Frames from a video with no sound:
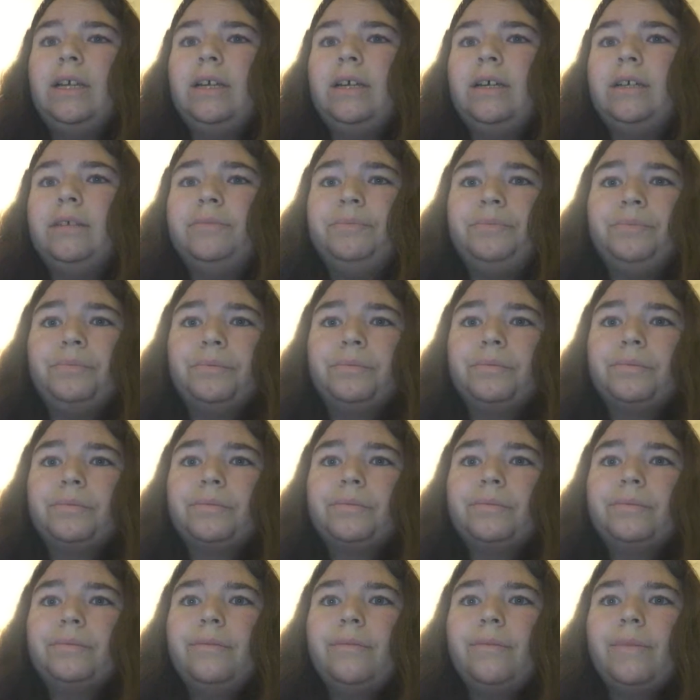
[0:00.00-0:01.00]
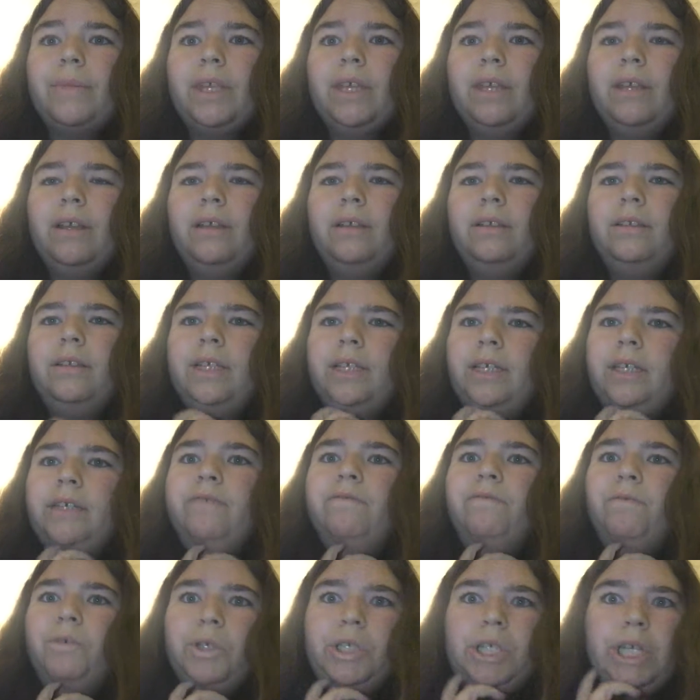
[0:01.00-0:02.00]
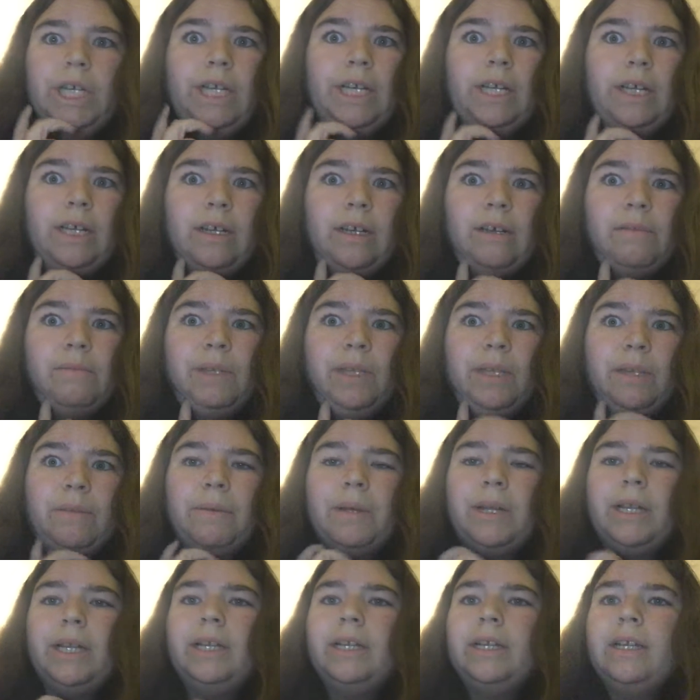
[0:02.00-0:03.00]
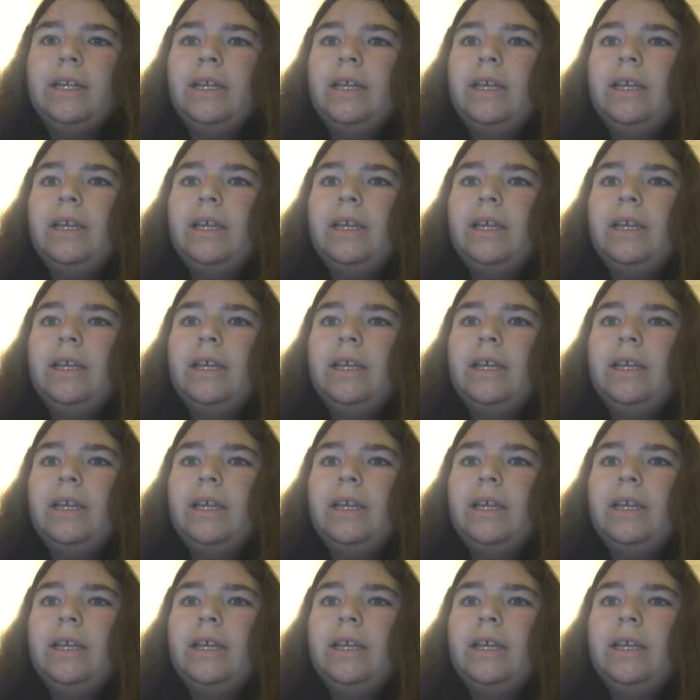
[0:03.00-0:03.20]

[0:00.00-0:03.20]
like unfortunate comments about it.